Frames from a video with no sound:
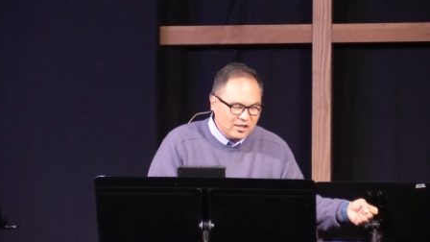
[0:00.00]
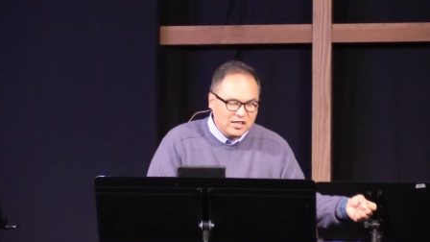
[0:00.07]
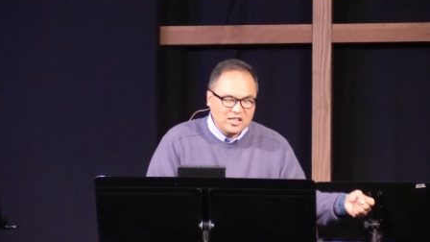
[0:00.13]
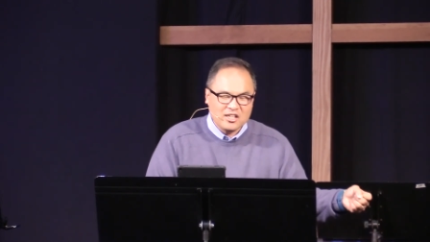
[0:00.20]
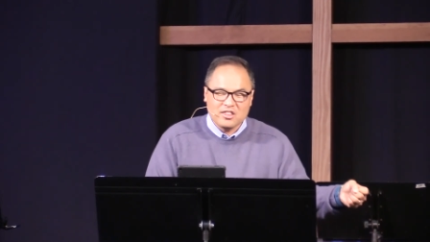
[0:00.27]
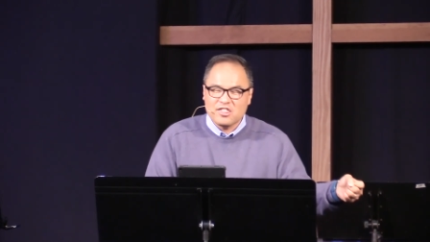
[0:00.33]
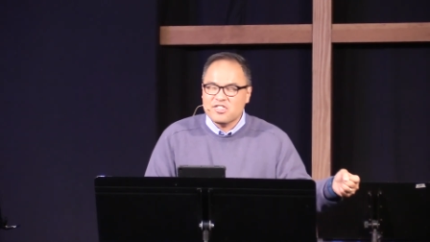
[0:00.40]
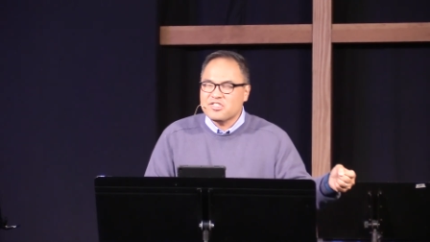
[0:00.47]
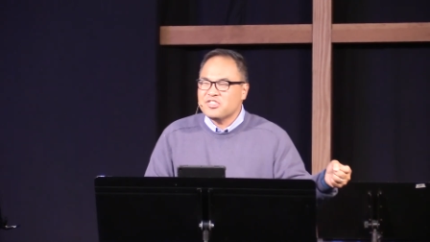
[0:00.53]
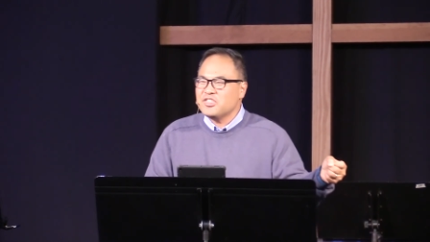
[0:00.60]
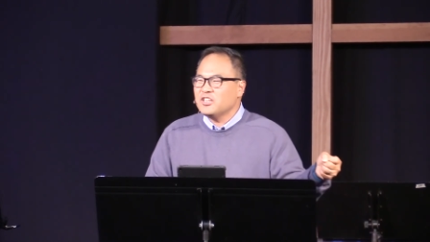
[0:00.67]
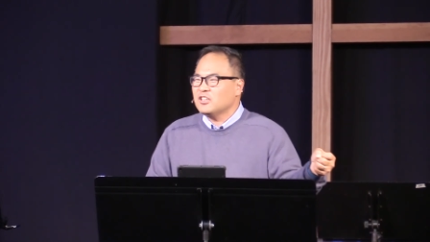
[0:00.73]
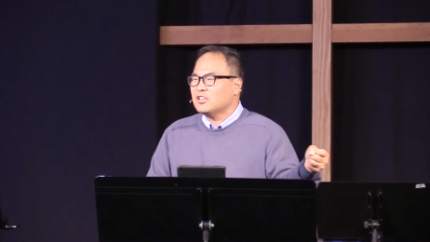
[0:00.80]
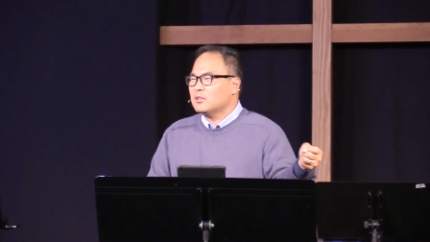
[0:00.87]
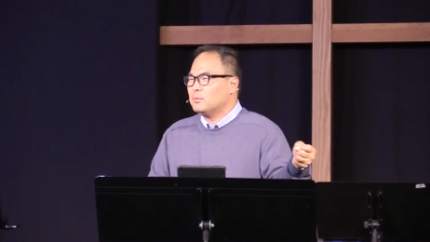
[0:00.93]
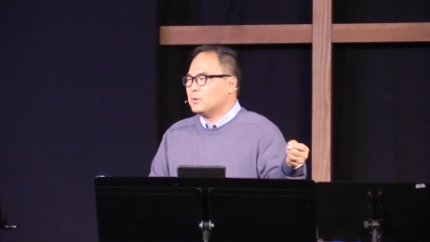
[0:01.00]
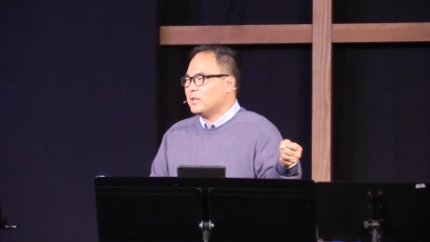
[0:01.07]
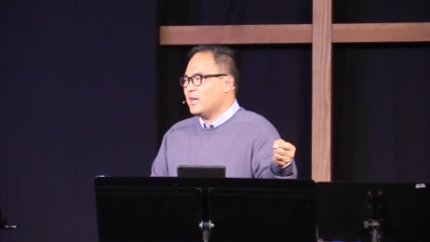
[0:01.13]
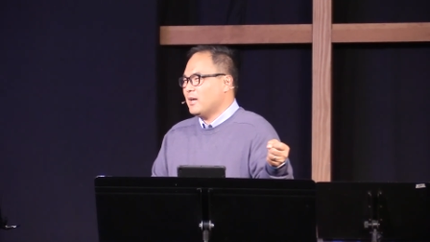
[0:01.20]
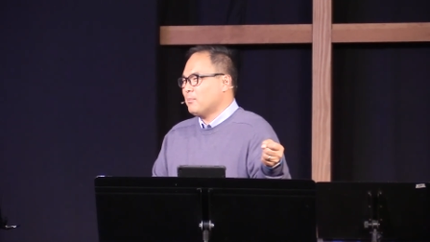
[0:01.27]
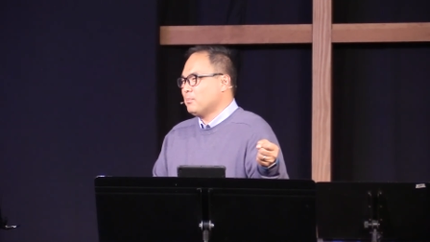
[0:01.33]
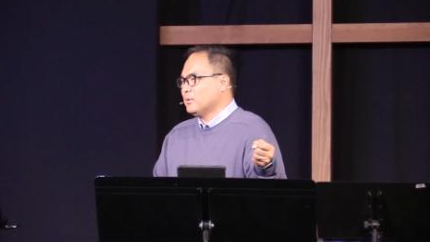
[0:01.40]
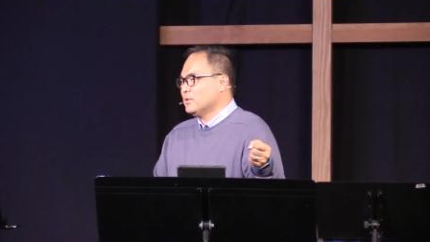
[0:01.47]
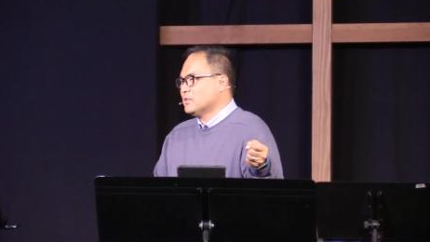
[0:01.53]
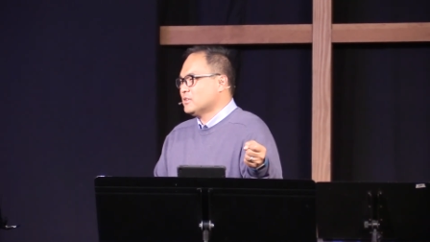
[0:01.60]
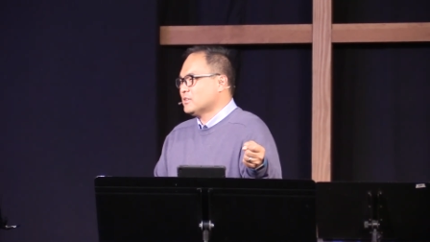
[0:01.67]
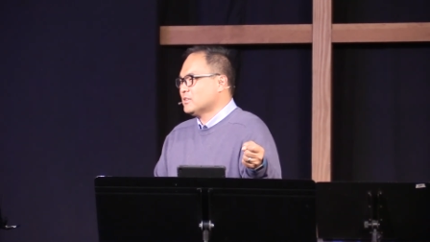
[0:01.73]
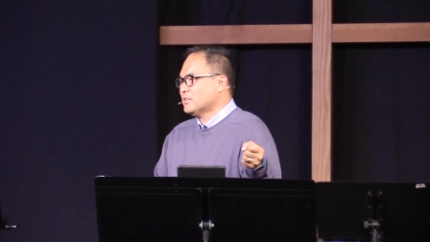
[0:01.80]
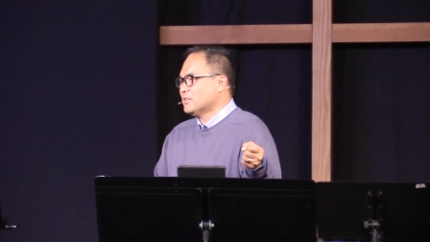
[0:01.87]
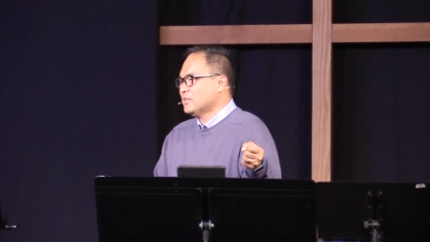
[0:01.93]
the unthinkable
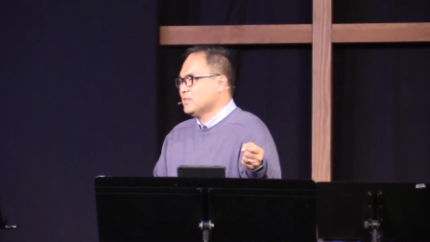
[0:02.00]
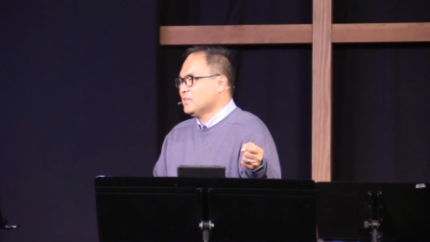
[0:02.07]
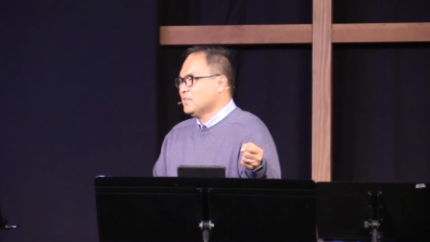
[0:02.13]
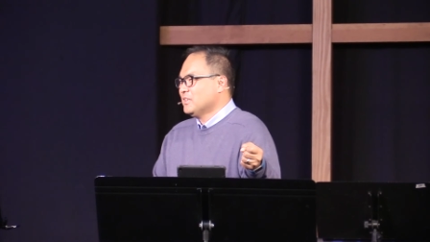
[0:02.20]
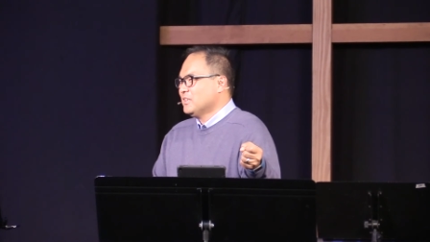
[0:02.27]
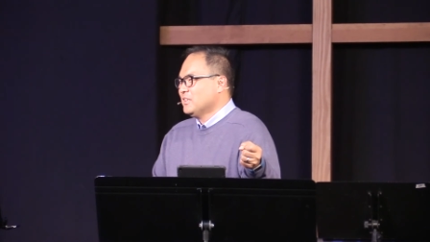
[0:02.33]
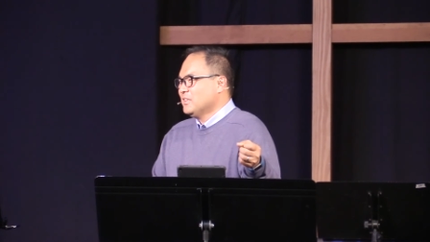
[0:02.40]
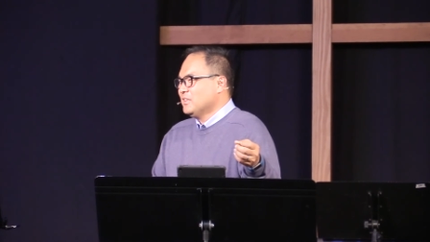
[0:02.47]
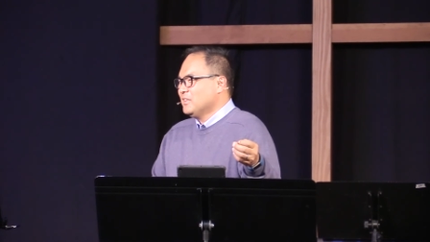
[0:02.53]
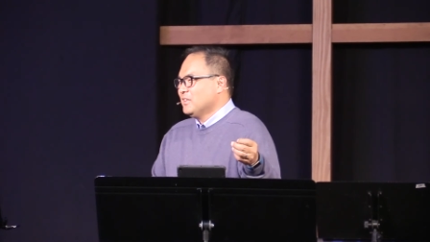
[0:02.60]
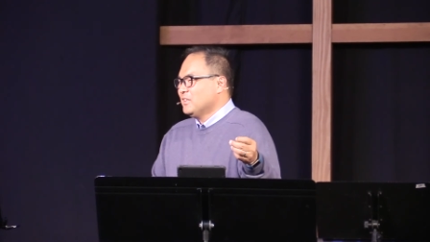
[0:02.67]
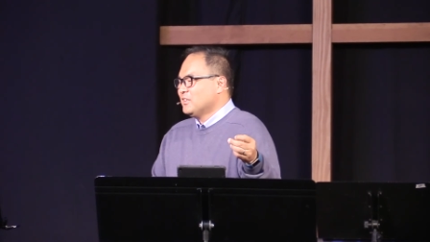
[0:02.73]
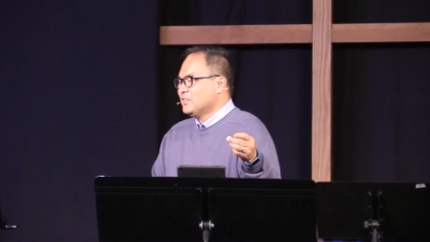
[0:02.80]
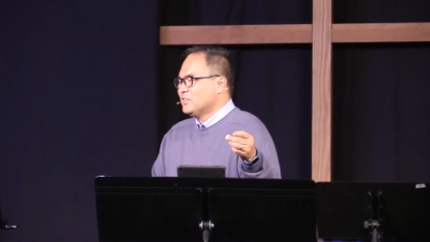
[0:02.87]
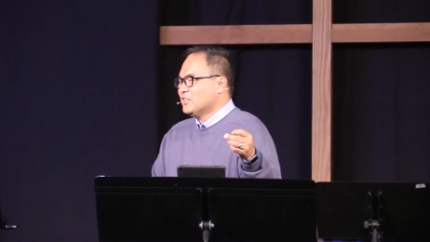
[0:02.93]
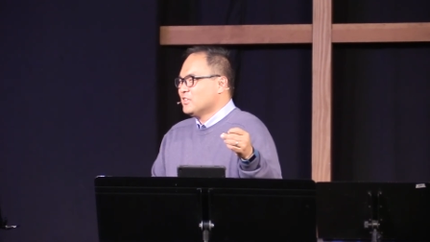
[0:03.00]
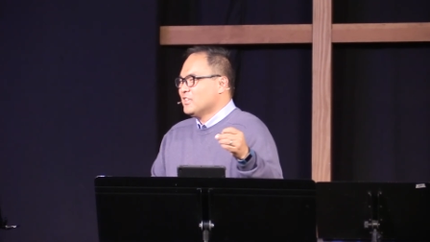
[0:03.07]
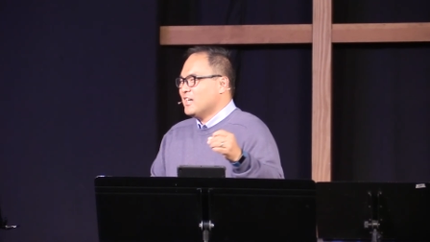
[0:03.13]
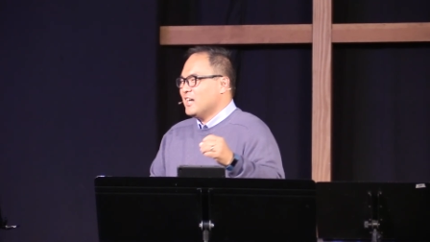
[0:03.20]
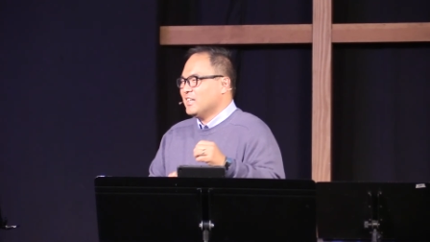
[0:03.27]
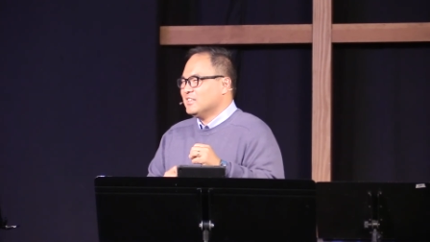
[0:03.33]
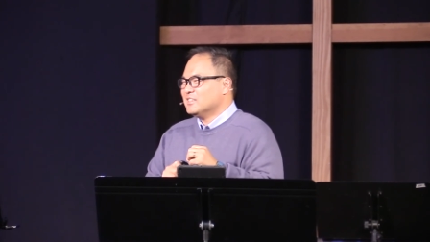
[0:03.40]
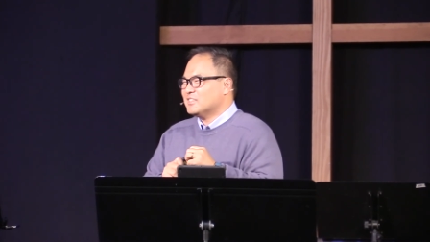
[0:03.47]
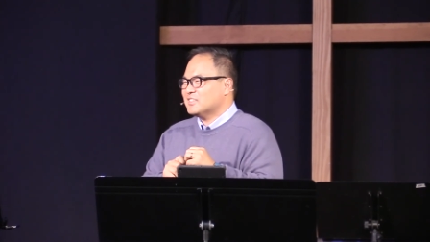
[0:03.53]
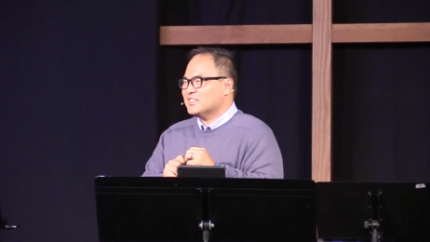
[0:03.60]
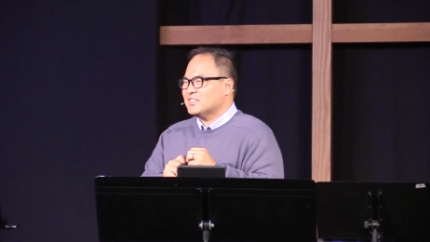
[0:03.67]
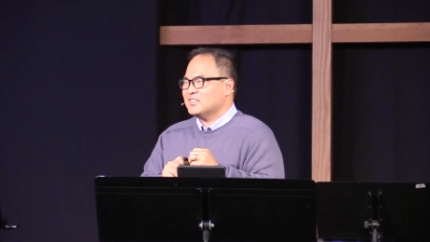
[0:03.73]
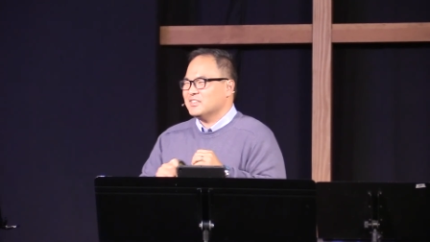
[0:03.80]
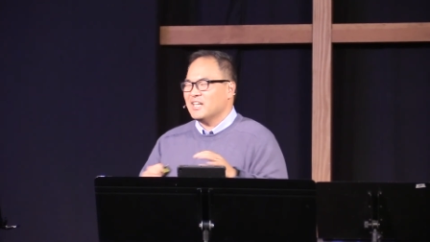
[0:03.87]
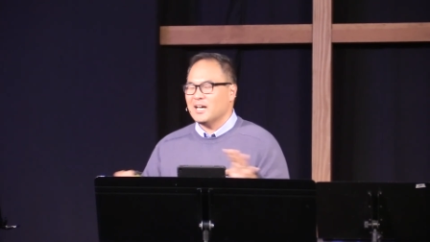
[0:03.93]
happens the line
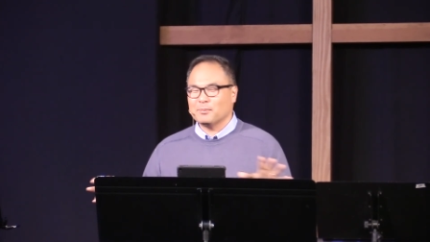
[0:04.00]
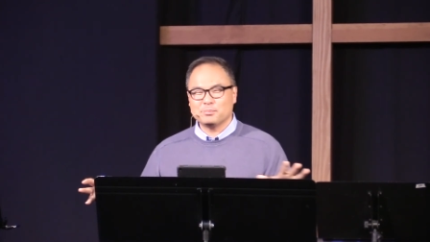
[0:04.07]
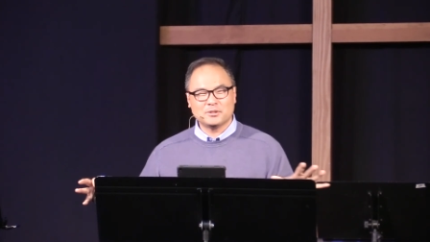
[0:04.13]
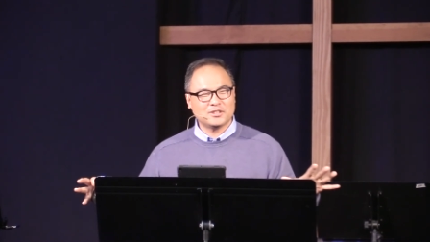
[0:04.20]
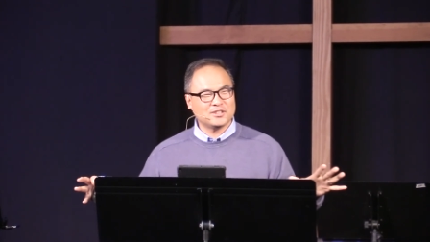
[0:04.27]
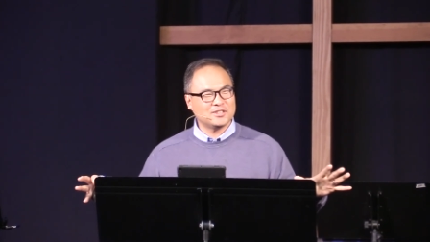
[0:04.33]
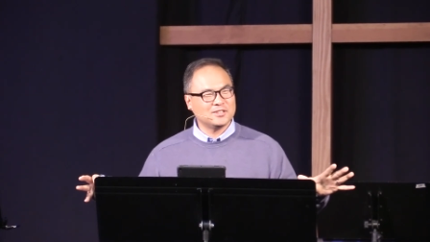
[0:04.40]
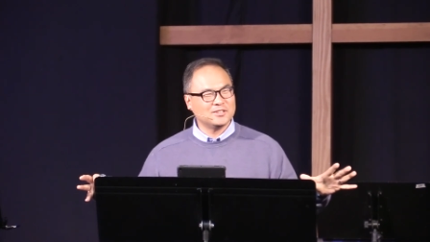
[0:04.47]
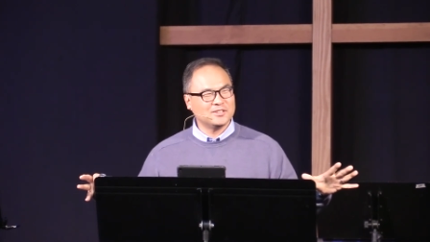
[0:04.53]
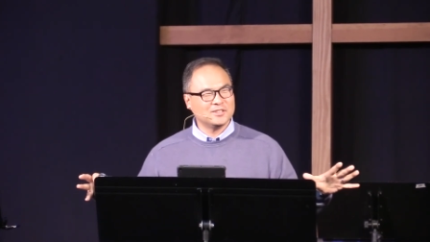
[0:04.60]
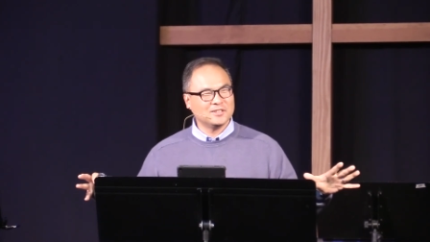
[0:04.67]
snaps